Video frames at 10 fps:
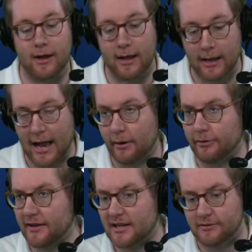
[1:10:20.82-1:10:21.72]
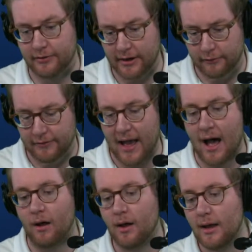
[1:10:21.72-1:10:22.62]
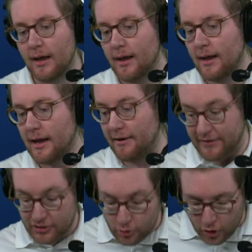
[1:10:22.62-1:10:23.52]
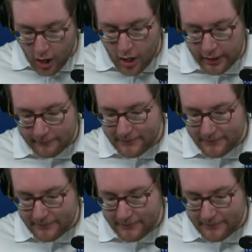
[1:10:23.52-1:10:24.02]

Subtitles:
I don't think that's a flagrant foul. If they do call it,